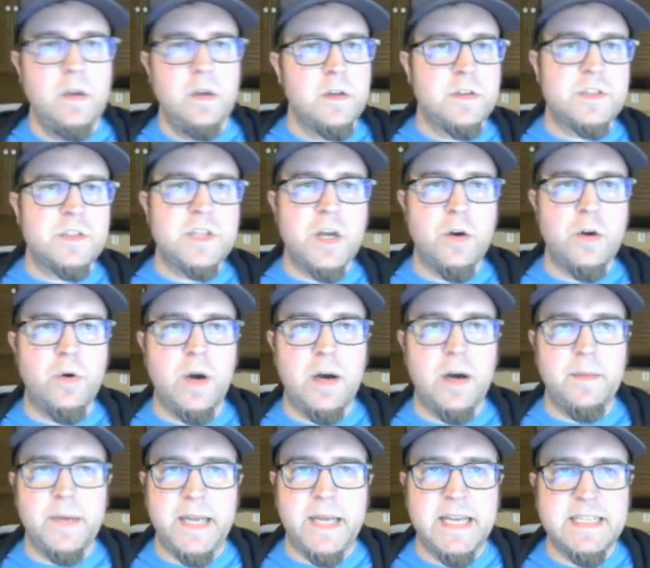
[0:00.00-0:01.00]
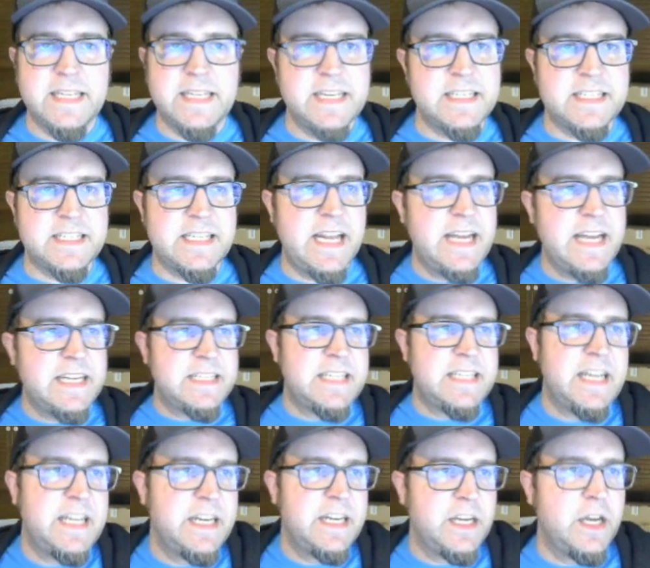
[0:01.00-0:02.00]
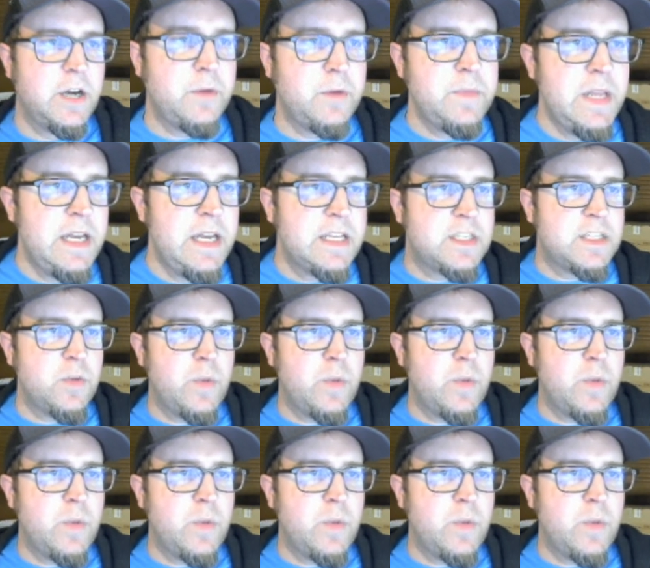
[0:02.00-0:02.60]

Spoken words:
So in case I didn't say it a second ago, so